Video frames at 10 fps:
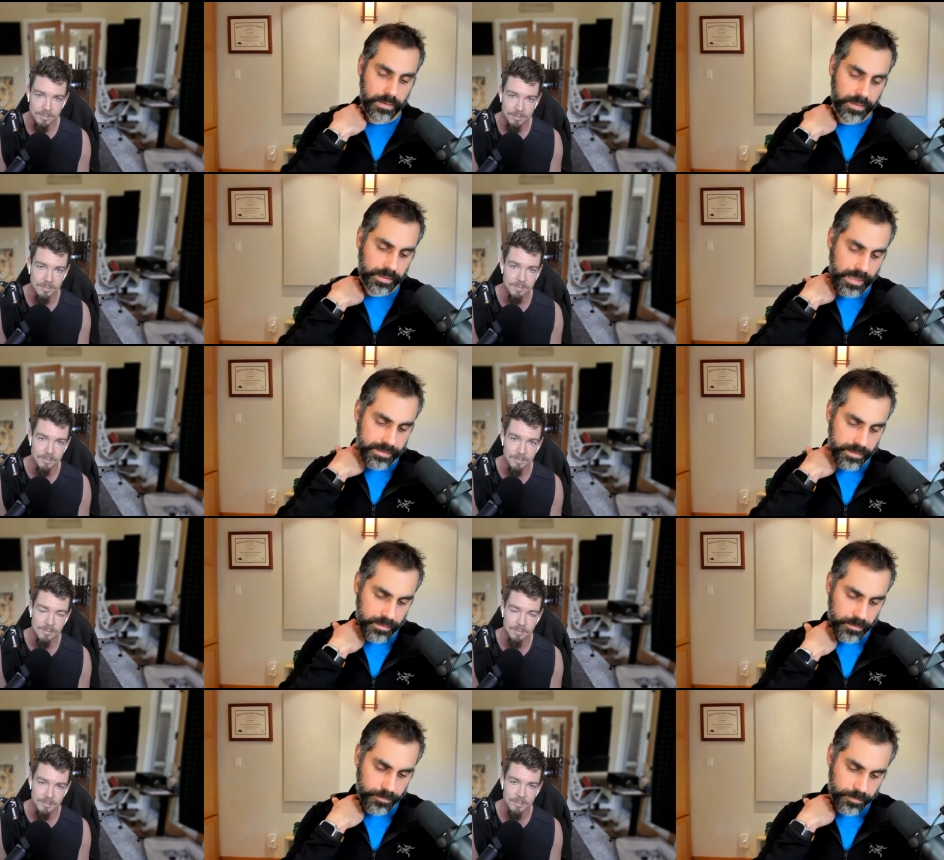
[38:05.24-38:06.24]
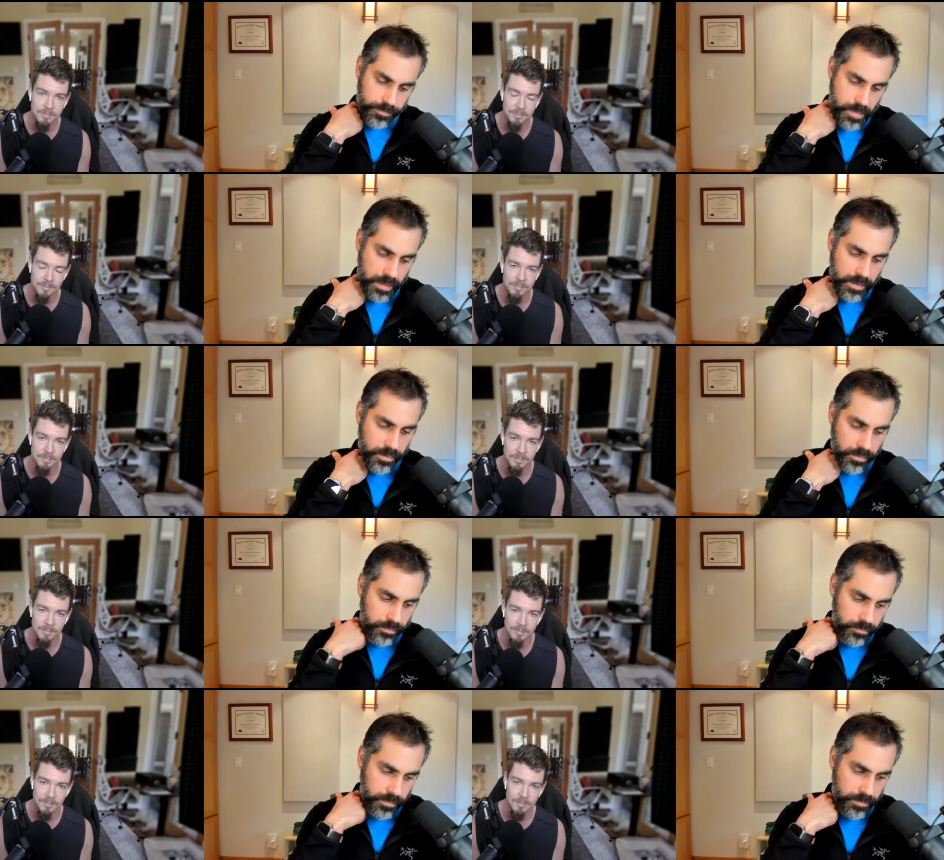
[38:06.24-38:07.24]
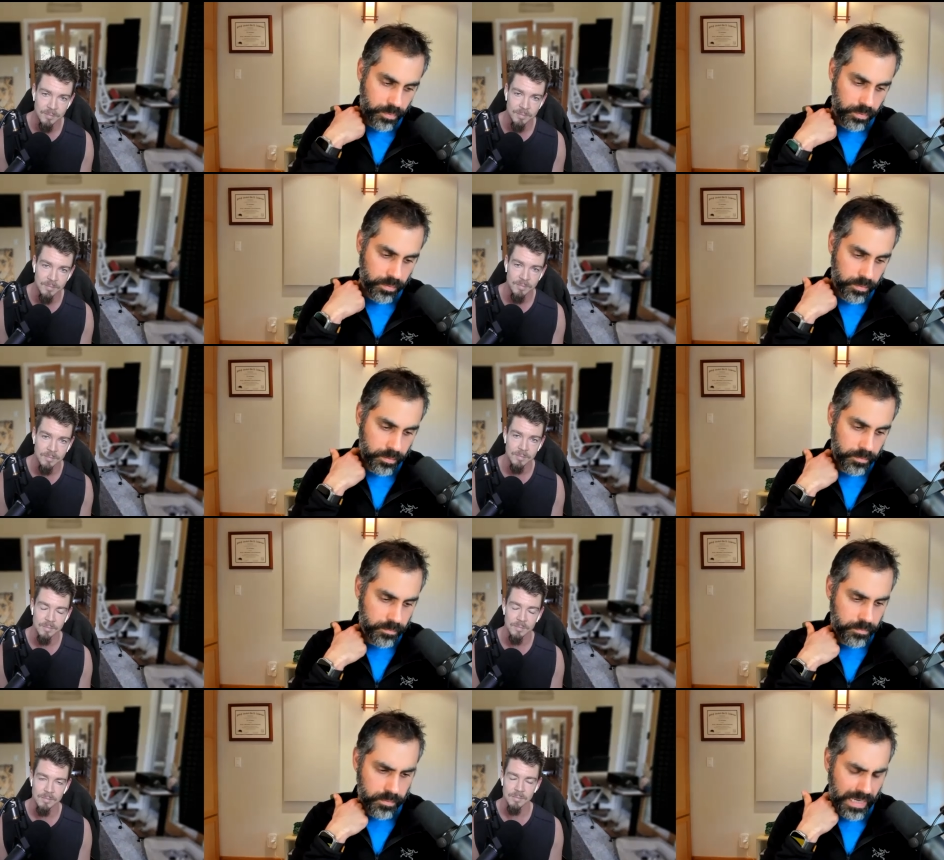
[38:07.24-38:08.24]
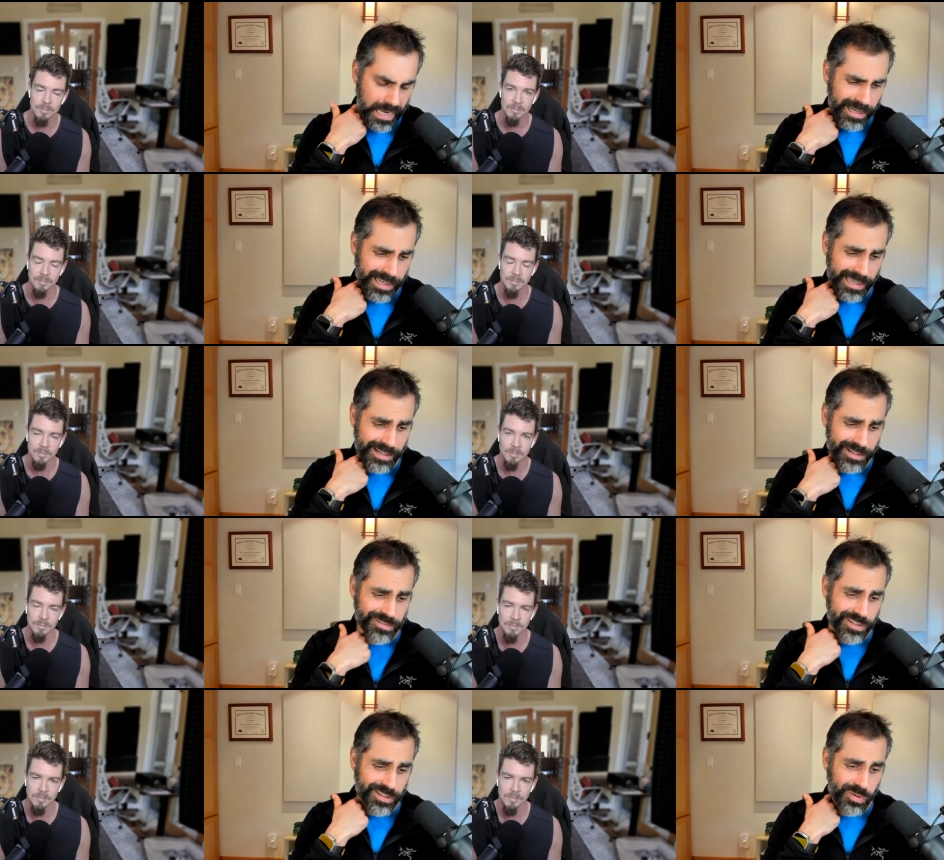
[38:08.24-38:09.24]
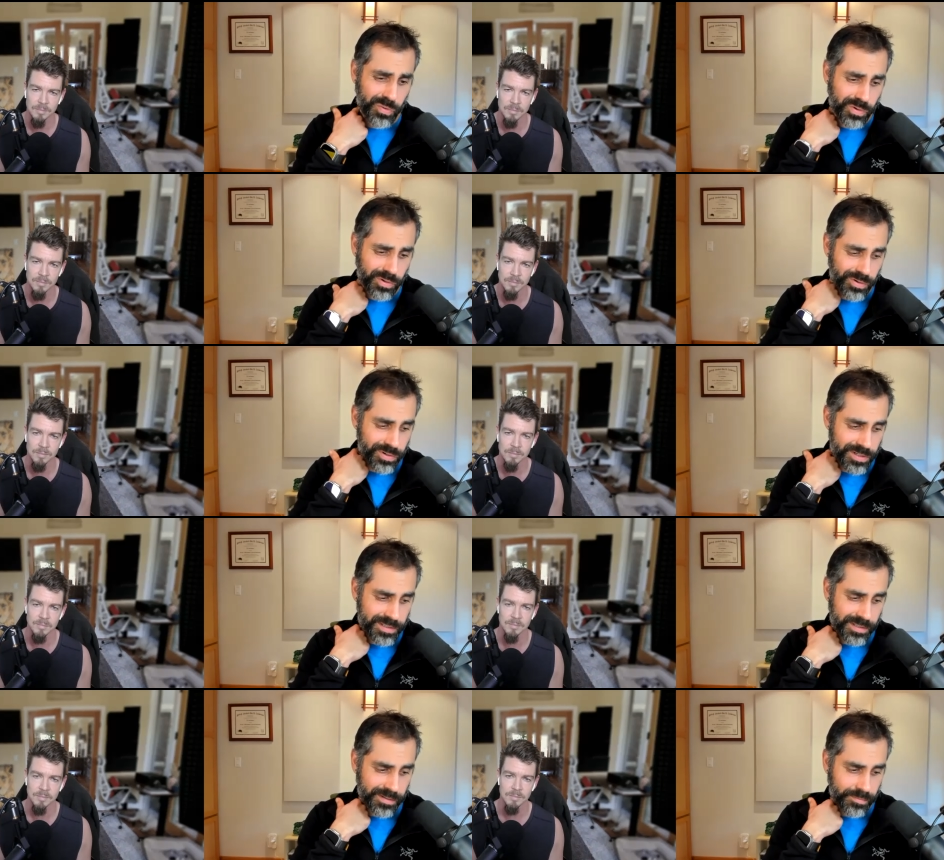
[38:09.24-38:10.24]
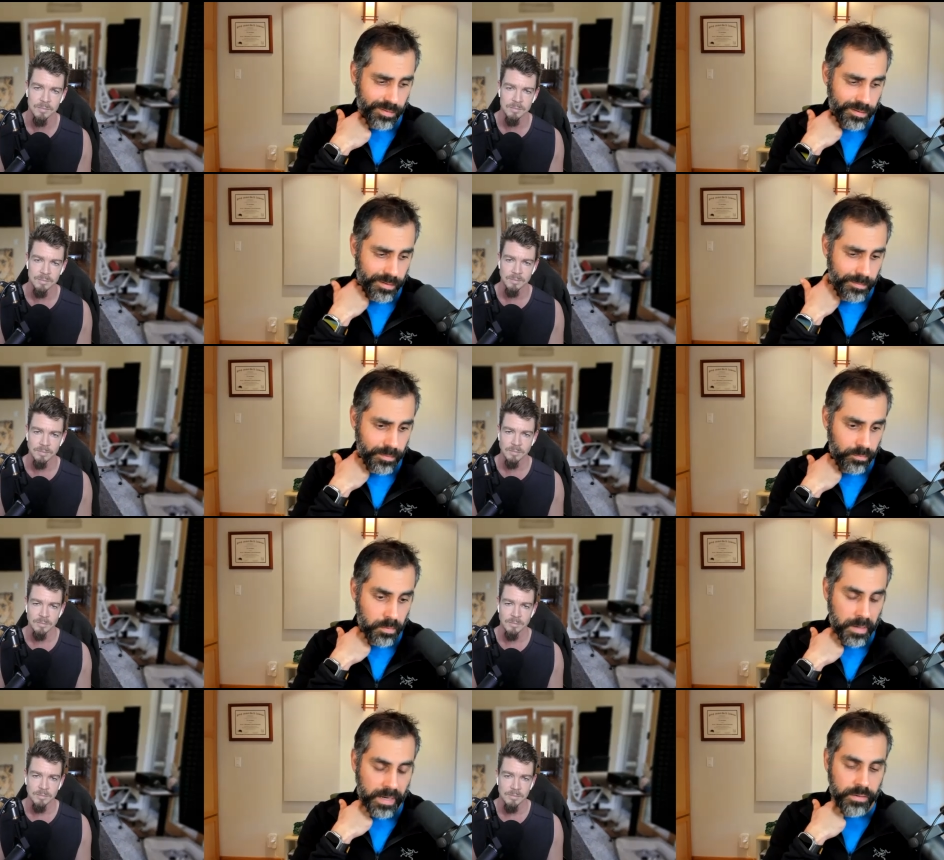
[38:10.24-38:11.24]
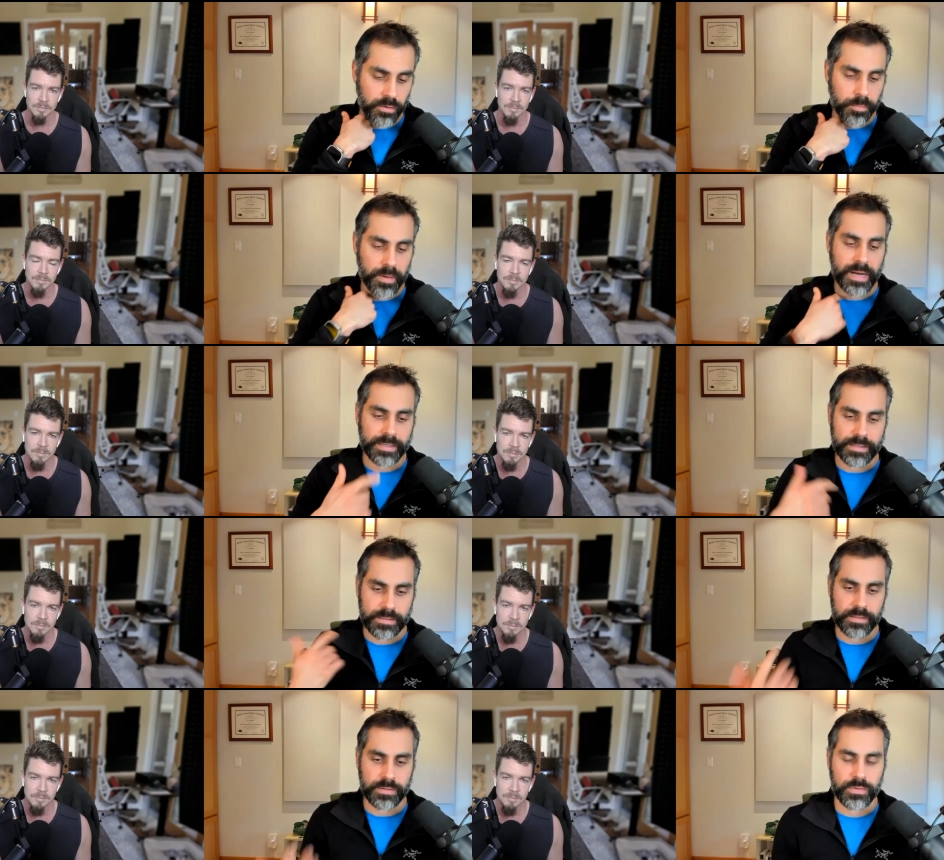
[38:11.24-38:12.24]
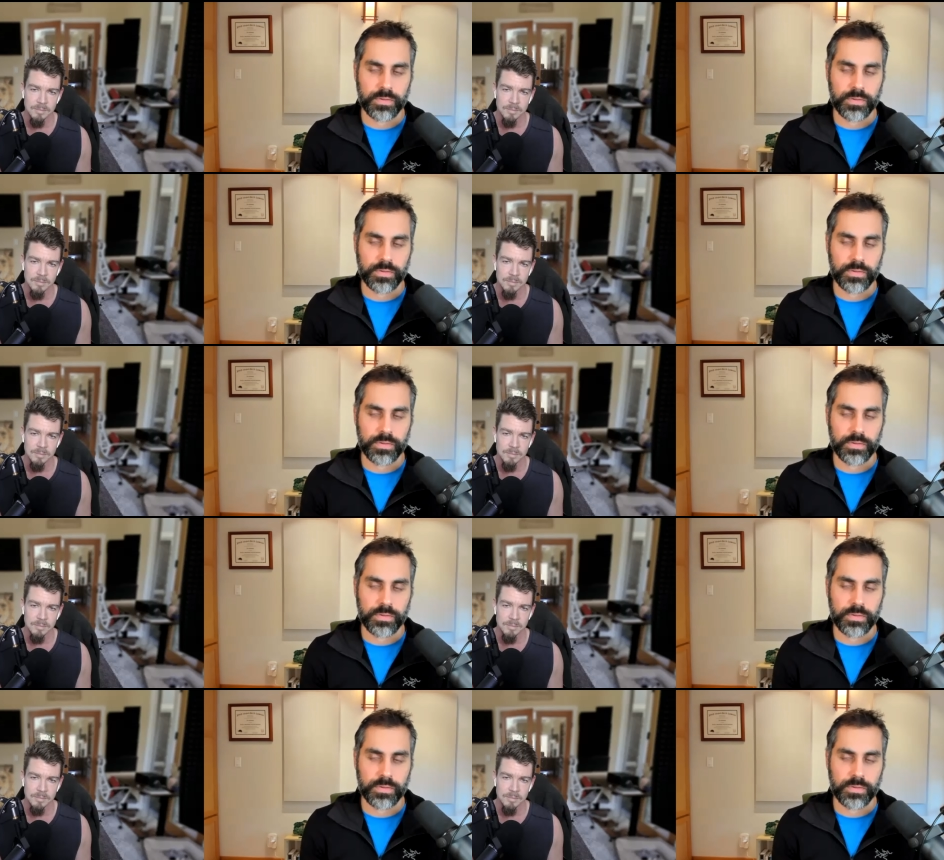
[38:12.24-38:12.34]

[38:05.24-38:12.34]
Speaker 1: I think that's a another important I don't, I if it's a tool or just a, a, a reminder or practice is